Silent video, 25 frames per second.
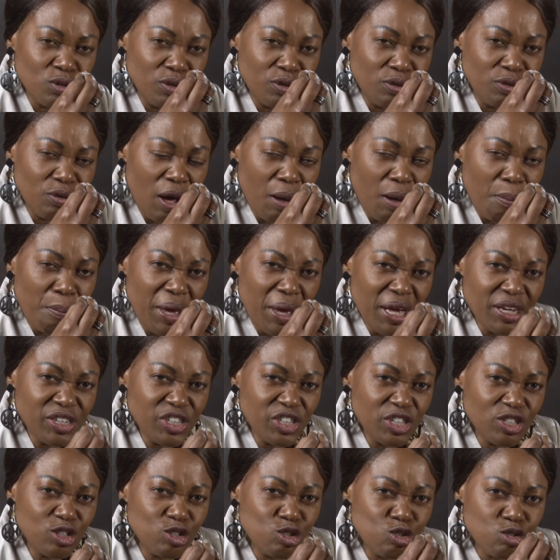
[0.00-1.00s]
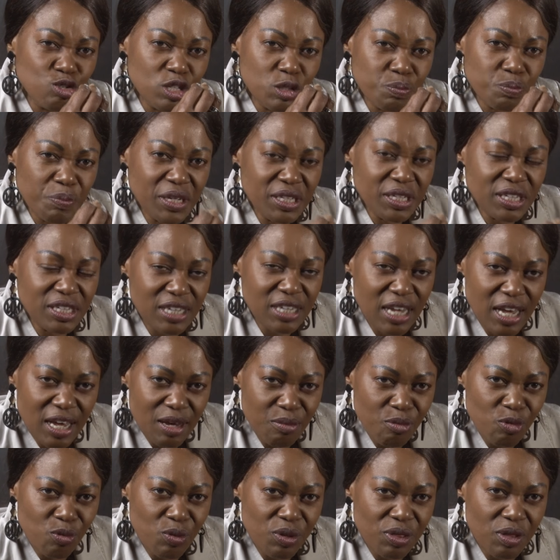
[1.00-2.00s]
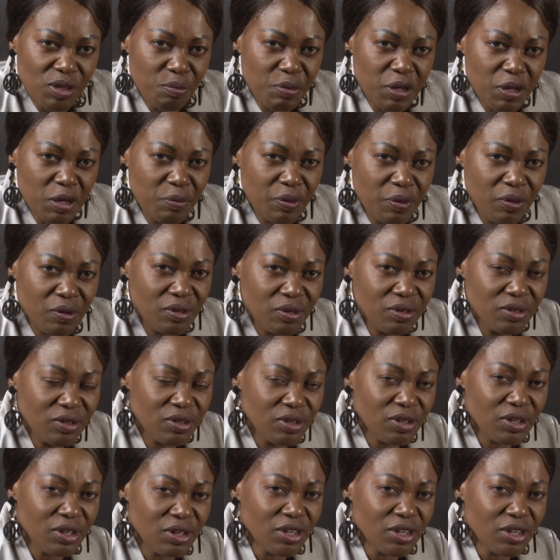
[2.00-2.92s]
You are patient to spend time with the people.